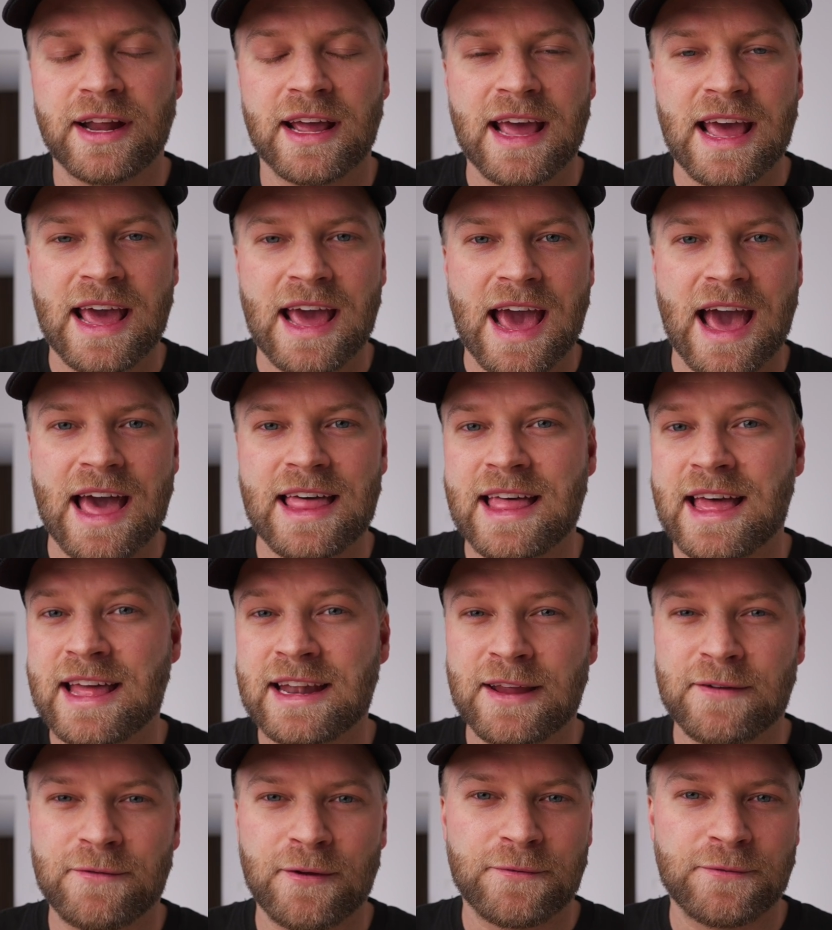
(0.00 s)
And
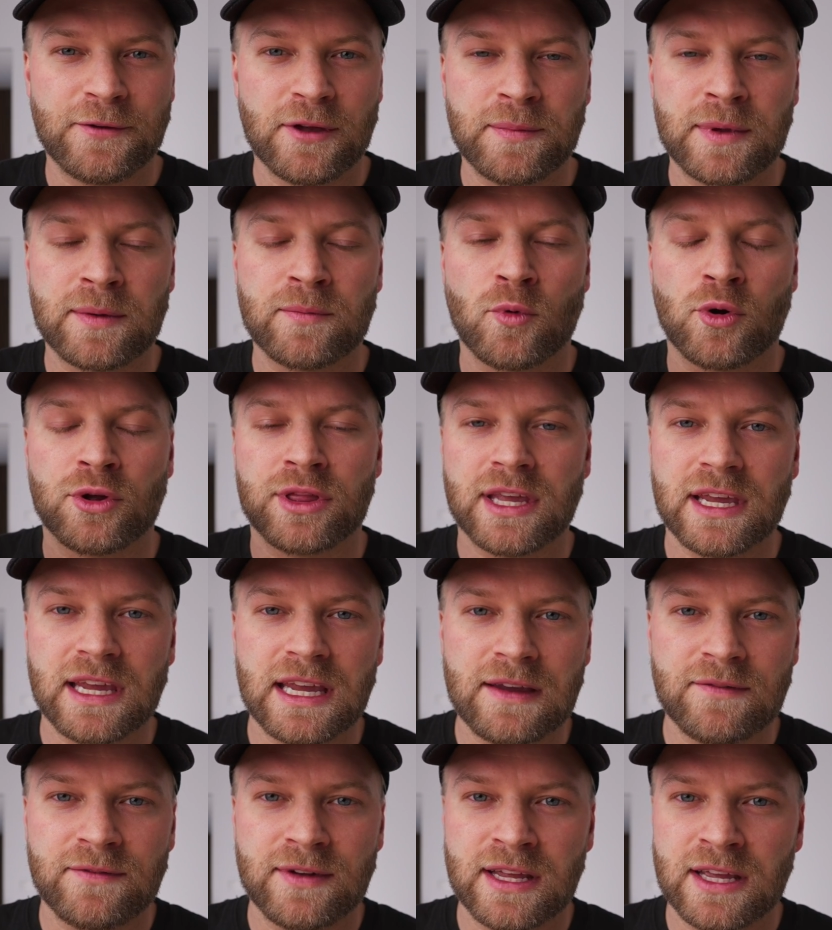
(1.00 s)
then if you're filming more in the
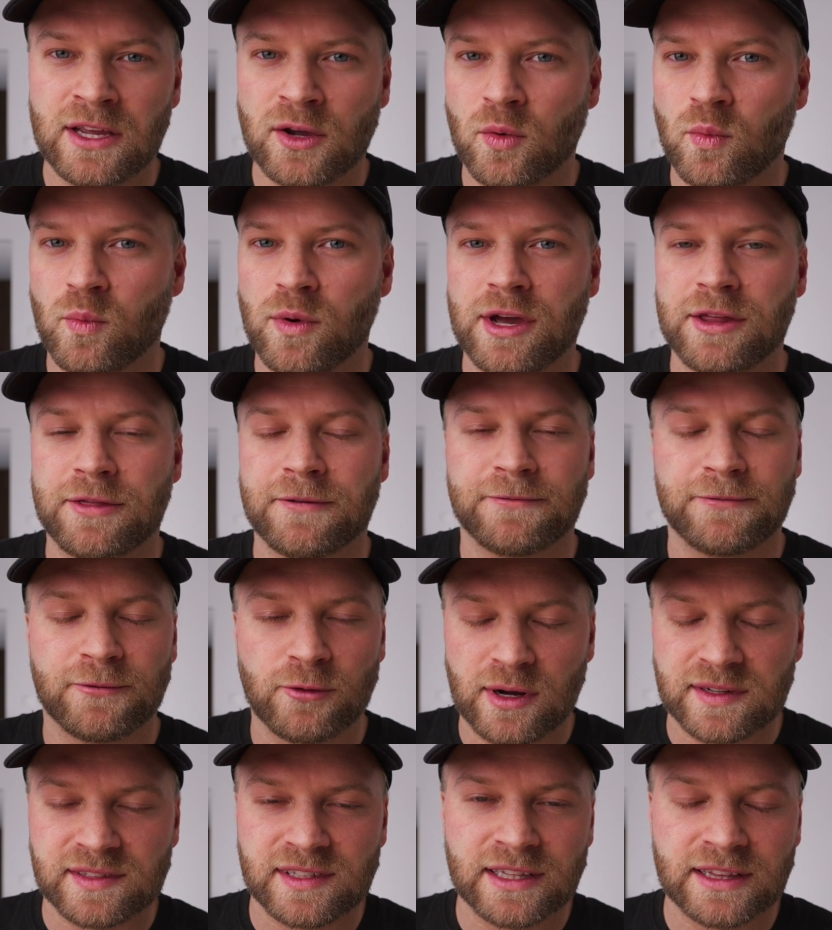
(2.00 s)
evening with
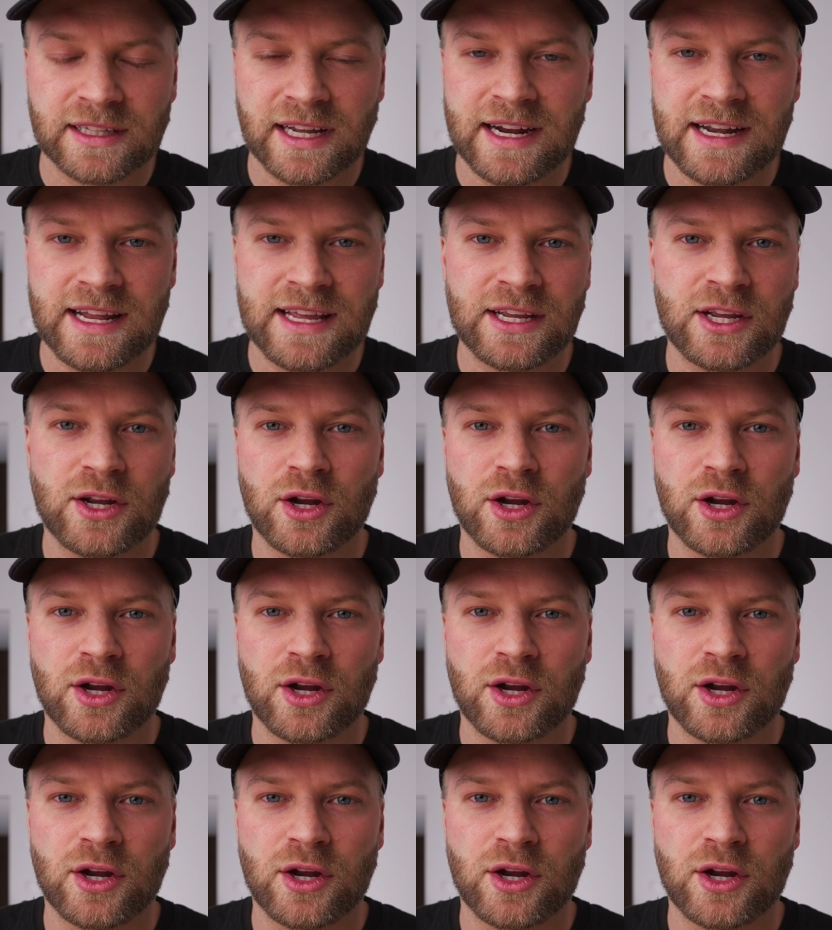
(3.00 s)
fluorescent lighting,